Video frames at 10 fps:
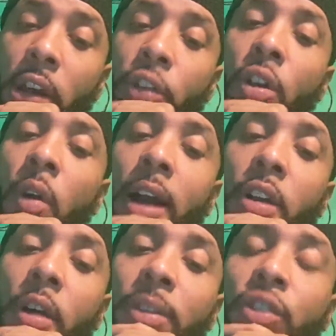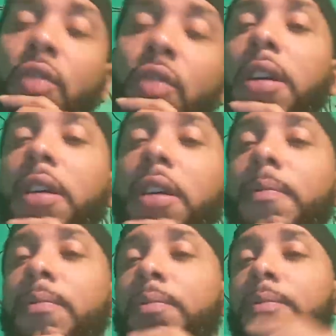You know how y'all be struggling.
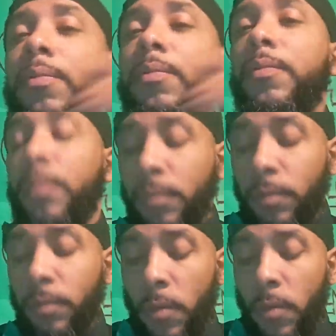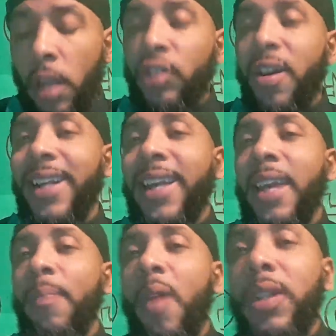Trying to
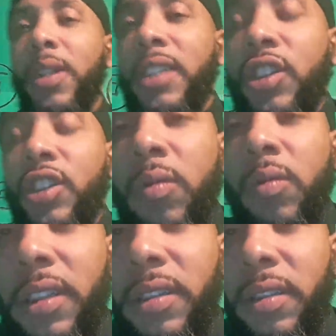keep up with the Joneses.